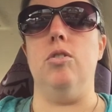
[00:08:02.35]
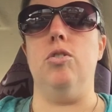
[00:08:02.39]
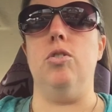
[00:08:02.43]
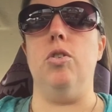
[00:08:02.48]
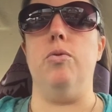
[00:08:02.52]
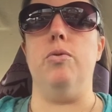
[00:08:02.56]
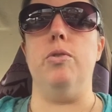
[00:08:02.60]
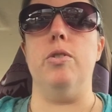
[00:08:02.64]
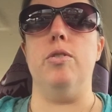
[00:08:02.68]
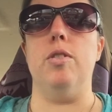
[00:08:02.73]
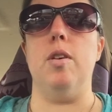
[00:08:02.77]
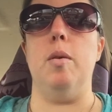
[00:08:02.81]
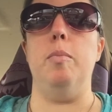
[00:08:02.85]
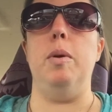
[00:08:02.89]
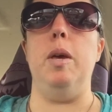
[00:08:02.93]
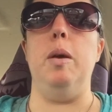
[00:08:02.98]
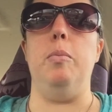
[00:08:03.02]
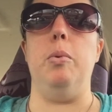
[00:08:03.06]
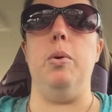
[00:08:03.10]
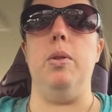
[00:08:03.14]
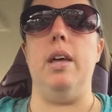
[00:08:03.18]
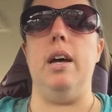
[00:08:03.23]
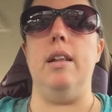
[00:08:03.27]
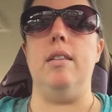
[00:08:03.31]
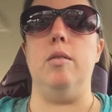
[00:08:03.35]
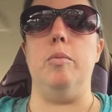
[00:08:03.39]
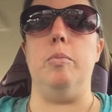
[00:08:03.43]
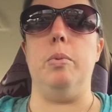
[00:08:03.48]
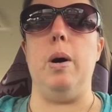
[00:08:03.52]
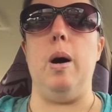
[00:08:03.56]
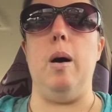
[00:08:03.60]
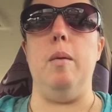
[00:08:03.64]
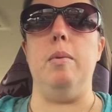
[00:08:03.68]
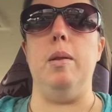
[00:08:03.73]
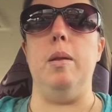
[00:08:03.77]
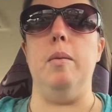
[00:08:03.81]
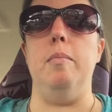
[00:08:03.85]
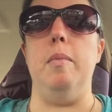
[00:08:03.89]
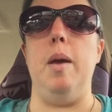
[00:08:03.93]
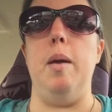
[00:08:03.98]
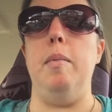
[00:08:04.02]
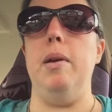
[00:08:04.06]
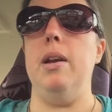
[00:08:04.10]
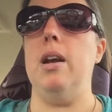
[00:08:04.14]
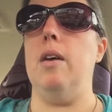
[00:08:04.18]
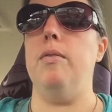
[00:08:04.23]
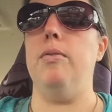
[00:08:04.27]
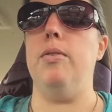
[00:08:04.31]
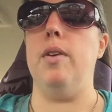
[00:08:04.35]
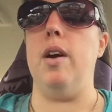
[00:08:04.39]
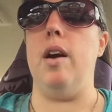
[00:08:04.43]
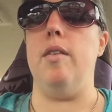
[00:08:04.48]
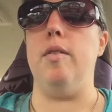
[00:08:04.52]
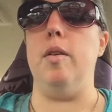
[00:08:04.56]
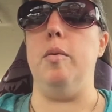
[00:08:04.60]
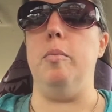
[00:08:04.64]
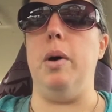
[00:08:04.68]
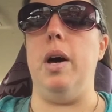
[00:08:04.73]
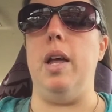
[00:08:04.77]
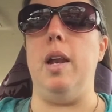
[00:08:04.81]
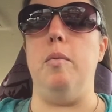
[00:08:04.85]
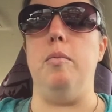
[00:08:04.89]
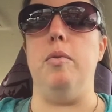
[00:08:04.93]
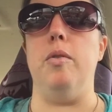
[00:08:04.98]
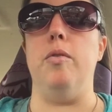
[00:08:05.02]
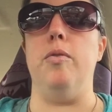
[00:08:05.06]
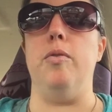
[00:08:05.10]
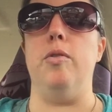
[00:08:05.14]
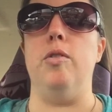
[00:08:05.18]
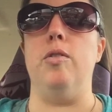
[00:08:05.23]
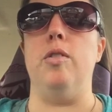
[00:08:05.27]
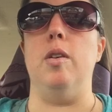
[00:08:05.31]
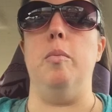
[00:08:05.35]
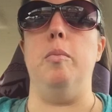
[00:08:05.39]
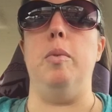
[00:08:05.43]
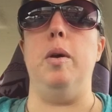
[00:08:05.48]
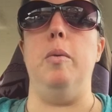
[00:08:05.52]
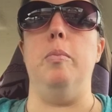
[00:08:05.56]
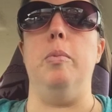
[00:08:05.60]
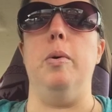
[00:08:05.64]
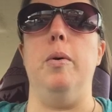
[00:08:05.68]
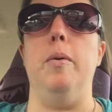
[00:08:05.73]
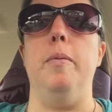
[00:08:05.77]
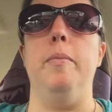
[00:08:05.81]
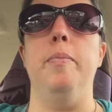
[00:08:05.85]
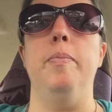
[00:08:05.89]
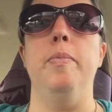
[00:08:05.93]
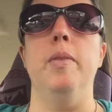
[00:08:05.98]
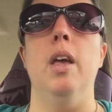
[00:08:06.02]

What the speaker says: So for some people that's a problem. Maybe not for everybody, but for some people.